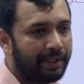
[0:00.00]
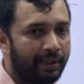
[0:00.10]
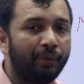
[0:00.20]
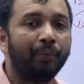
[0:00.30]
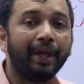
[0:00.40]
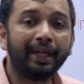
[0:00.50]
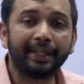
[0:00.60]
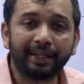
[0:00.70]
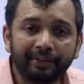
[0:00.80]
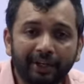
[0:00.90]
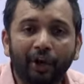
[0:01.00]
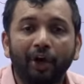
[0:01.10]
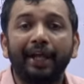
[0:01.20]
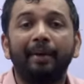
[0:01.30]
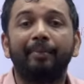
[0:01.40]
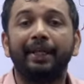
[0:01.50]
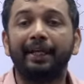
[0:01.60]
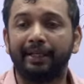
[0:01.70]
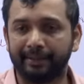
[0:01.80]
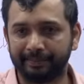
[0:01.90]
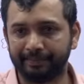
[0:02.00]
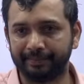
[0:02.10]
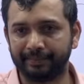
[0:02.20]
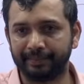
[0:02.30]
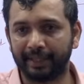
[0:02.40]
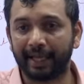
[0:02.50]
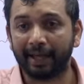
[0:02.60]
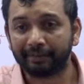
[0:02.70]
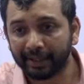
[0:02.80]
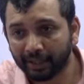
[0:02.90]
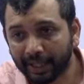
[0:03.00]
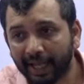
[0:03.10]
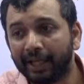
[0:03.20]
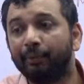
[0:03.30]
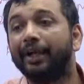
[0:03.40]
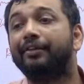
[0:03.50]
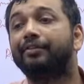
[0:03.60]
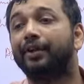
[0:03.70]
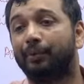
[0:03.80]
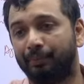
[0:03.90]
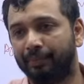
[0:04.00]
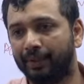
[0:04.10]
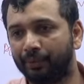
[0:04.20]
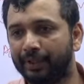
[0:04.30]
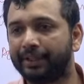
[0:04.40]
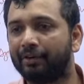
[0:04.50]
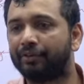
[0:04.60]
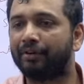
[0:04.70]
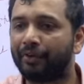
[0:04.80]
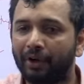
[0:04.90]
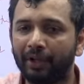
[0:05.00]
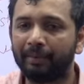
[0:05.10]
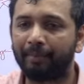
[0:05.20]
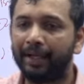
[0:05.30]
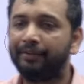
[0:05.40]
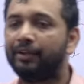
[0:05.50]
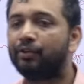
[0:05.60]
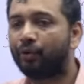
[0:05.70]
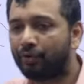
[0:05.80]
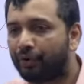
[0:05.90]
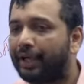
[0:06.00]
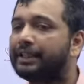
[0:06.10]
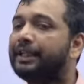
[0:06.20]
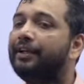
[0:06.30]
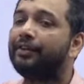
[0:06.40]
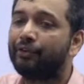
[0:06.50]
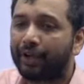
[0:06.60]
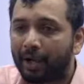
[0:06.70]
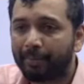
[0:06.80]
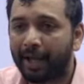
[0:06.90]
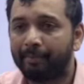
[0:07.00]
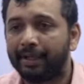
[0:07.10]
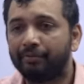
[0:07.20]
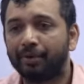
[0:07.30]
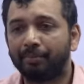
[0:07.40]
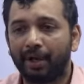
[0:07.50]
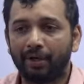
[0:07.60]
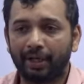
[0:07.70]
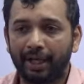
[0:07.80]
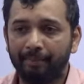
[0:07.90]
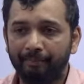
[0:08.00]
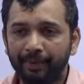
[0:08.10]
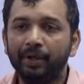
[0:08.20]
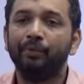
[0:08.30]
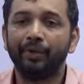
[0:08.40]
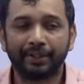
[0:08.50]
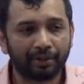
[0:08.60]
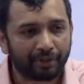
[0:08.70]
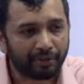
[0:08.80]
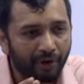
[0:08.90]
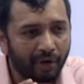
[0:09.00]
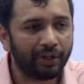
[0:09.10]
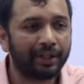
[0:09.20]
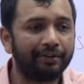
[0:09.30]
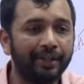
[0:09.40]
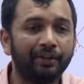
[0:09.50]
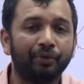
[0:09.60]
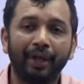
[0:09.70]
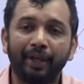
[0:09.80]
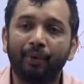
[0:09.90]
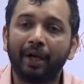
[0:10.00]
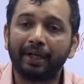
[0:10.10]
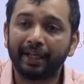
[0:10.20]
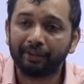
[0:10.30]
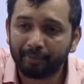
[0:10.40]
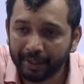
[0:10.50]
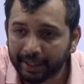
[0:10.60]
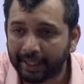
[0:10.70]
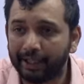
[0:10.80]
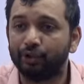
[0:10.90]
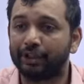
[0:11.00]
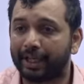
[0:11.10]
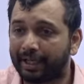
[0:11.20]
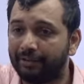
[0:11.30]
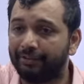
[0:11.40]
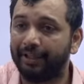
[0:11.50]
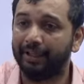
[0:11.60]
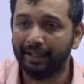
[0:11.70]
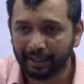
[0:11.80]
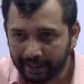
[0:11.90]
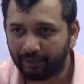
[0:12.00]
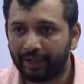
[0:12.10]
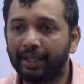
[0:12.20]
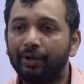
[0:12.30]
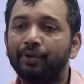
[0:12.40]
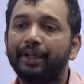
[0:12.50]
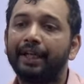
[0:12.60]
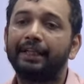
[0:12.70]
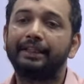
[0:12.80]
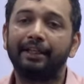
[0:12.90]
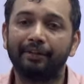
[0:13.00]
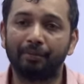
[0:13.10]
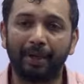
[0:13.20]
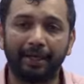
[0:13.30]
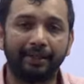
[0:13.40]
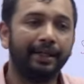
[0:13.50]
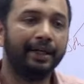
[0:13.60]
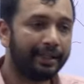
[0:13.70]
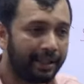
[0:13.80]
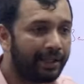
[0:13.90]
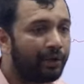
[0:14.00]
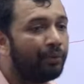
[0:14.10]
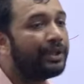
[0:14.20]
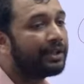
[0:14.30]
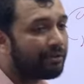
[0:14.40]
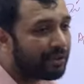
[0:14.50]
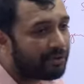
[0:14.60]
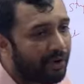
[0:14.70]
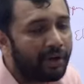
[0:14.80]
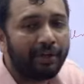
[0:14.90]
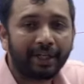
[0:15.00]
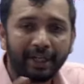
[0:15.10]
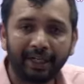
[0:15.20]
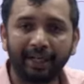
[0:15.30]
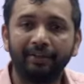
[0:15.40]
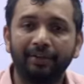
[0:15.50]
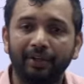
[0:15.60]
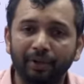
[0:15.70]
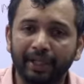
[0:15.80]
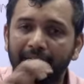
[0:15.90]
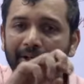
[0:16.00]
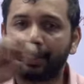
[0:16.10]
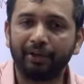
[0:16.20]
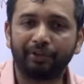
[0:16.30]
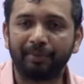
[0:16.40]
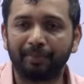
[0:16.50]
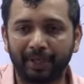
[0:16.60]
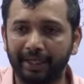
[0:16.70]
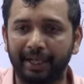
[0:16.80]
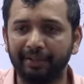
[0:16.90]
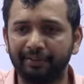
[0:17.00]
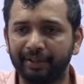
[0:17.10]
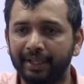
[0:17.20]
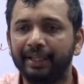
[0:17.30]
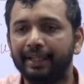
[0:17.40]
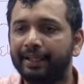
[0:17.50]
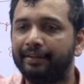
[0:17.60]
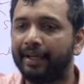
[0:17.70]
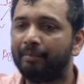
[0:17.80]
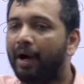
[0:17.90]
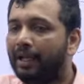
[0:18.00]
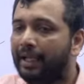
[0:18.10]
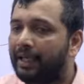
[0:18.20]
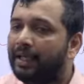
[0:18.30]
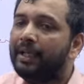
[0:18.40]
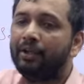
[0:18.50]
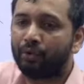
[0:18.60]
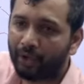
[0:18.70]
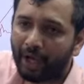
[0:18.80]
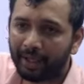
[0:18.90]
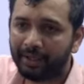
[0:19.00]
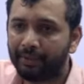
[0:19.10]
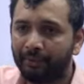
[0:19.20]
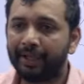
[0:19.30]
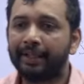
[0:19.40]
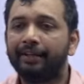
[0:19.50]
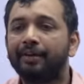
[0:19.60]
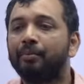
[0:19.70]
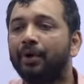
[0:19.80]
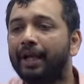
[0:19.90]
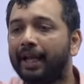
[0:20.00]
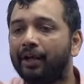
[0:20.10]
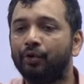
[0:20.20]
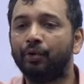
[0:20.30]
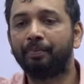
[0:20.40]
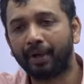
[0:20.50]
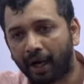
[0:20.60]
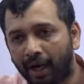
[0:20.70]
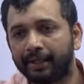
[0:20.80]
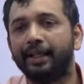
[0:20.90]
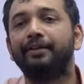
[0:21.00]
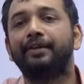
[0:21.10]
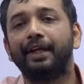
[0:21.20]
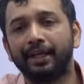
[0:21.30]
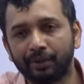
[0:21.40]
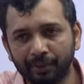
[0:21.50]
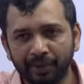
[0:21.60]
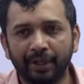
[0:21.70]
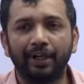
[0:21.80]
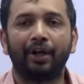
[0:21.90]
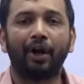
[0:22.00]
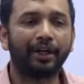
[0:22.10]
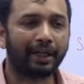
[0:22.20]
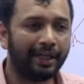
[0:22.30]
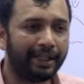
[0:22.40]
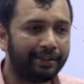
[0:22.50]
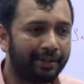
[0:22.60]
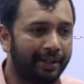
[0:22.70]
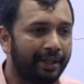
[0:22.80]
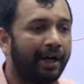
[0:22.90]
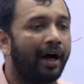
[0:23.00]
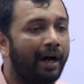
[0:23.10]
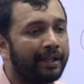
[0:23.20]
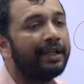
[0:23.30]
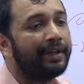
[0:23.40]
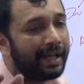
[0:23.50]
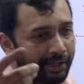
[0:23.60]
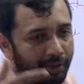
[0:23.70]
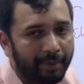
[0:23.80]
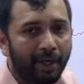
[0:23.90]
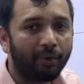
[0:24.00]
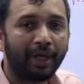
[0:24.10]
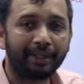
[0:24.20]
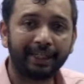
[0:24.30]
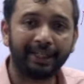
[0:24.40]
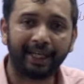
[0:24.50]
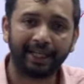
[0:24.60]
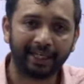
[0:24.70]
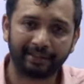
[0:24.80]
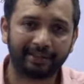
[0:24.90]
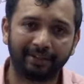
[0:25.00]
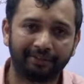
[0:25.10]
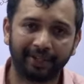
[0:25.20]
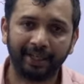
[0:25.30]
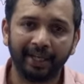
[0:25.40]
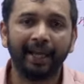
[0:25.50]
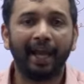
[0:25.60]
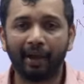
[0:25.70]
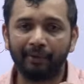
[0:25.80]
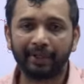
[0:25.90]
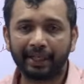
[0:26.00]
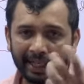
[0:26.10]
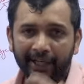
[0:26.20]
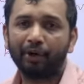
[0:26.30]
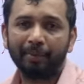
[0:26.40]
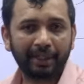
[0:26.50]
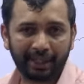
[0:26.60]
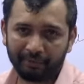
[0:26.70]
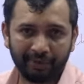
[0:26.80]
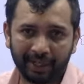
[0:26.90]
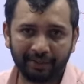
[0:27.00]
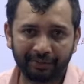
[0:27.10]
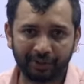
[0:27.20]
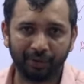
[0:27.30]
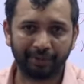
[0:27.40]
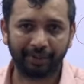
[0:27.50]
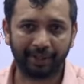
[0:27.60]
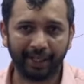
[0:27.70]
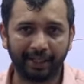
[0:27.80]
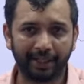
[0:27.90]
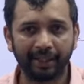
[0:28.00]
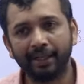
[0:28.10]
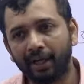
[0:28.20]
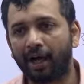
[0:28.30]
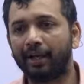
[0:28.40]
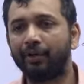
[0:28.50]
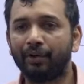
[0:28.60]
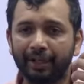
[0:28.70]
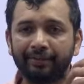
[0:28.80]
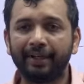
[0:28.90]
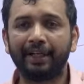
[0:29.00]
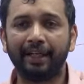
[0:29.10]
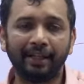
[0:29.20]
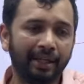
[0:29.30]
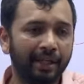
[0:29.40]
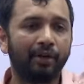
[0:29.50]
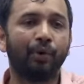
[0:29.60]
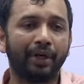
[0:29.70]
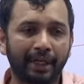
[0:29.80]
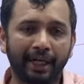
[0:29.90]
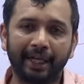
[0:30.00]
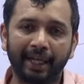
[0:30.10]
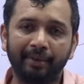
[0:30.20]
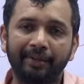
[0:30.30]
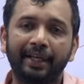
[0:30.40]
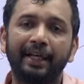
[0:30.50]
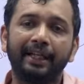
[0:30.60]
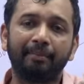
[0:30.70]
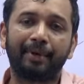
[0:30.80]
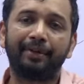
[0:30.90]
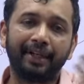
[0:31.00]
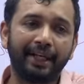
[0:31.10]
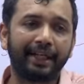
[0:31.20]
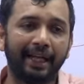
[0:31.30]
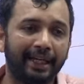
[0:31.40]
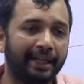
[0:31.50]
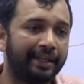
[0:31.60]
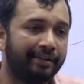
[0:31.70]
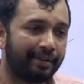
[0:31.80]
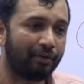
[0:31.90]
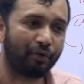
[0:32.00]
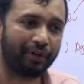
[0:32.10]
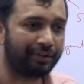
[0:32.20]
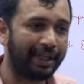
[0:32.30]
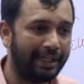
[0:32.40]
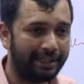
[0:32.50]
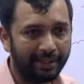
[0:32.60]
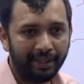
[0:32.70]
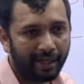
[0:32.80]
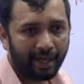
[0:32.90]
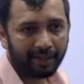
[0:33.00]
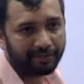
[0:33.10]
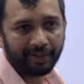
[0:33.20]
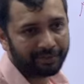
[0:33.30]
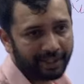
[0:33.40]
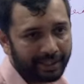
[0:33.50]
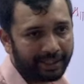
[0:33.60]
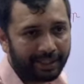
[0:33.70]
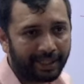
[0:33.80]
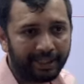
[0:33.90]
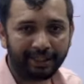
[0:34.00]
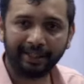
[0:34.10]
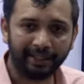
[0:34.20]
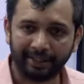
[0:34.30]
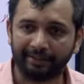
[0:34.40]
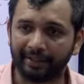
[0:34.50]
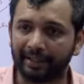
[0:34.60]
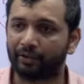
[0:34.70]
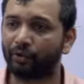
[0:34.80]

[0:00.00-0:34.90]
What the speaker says: You know, where there is a drought happening. They are asking the events now. Which of the following place is known for extensive drought happening from long time? Which of the following seas where water is being reduced, Aral Sea, they will give that extensive plan. Then, you know, which of the following countries, you know, then they give some countries, then say Mali, Sudan, where there is a military coup, or there is a, you know, drought condition, or there is a economy. Now, the Argentina is, let's say, having that economic difficult situation, right? Or, you know, recently in one country, basically the president candidate itself was killed or assassinated, right? Recently.